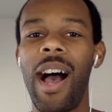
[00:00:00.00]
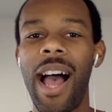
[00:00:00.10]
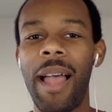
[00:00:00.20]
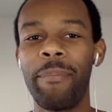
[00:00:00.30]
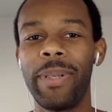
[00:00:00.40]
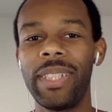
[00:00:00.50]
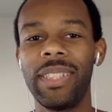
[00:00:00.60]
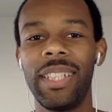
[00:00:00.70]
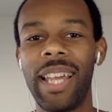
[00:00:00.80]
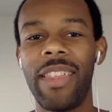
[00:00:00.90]
I put
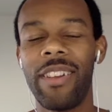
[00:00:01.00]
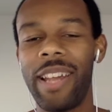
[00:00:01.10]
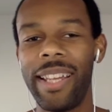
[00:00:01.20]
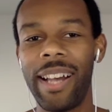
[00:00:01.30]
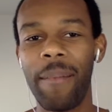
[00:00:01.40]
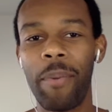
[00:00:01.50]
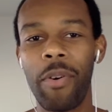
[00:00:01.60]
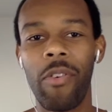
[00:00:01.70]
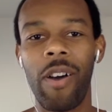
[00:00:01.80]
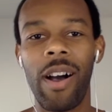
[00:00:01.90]
together a
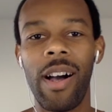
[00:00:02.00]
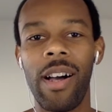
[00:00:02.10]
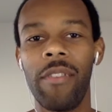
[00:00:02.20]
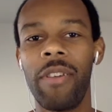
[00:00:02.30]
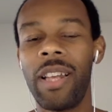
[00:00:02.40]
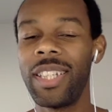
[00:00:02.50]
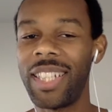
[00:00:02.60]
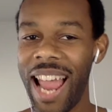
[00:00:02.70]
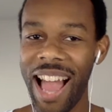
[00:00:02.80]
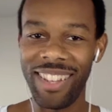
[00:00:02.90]
couple of
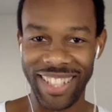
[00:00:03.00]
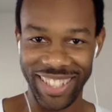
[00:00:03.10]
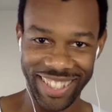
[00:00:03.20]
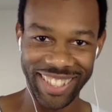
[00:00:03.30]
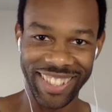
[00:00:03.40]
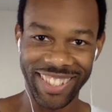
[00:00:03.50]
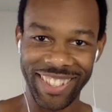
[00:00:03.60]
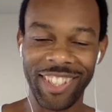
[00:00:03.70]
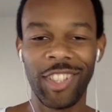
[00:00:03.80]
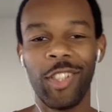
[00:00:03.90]
challenges
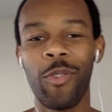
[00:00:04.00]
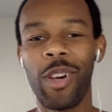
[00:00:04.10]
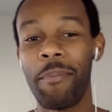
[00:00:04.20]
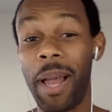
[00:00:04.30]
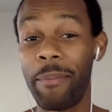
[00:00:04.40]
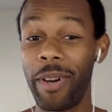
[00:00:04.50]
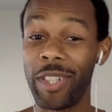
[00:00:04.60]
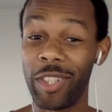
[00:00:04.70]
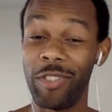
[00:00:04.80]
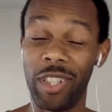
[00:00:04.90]
to one of my
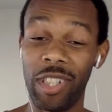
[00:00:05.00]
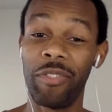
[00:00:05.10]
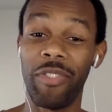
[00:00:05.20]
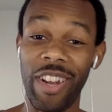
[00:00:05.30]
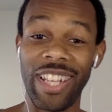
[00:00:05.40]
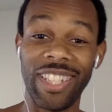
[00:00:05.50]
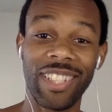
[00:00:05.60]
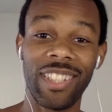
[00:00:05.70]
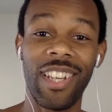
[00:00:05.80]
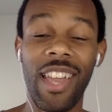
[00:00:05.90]
personal good
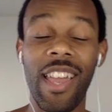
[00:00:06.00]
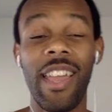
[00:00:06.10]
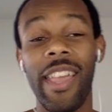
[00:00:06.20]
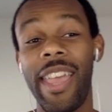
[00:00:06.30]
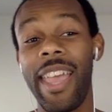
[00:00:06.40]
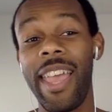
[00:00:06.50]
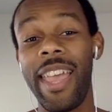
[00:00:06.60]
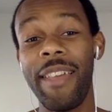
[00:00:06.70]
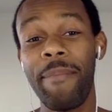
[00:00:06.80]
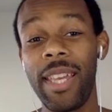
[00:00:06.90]
friends.
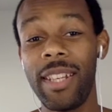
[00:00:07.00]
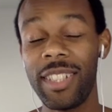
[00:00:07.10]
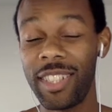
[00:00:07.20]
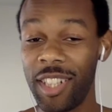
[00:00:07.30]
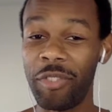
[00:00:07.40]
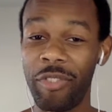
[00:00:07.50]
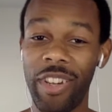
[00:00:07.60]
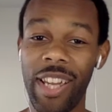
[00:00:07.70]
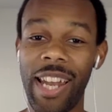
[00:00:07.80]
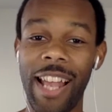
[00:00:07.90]
And me and this good
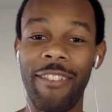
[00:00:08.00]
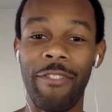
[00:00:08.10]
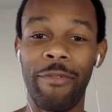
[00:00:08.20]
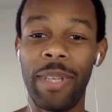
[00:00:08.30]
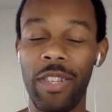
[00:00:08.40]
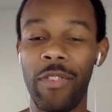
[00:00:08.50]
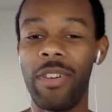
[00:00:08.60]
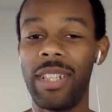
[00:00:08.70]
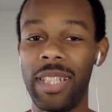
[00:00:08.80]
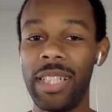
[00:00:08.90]
friend have been
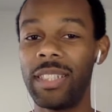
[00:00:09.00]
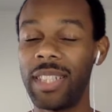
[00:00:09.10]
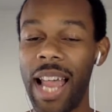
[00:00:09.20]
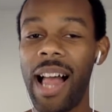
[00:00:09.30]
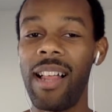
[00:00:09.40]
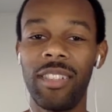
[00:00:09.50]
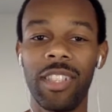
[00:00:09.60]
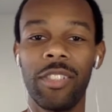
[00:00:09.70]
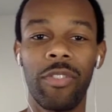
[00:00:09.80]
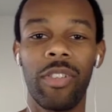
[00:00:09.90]
doing these
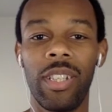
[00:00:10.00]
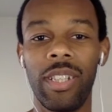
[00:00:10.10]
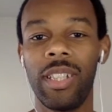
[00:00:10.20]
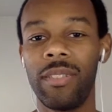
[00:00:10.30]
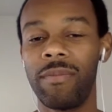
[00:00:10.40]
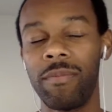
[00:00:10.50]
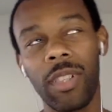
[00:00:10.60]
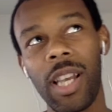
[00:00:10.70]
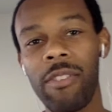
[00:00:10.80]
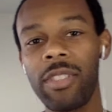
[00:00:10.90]
challenges for a good,
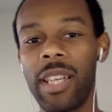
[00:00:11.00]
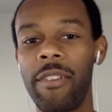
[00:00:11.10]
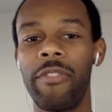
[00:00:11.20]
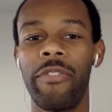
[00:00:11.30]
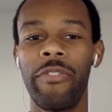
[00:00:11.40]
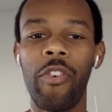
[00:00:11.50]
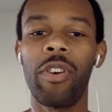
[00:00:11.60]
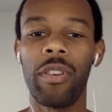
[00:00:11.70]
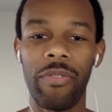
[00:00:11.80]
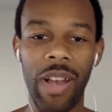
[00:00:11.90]
I would say, 4
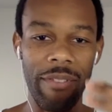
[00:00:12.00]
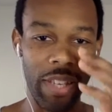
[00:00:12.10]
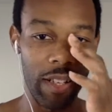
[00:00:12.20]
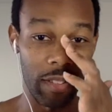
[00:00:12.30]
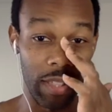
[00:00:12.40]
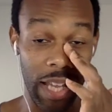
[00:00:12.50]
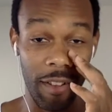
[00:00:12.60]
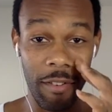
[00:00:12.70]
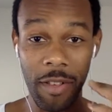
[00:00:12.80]
to 5 years now.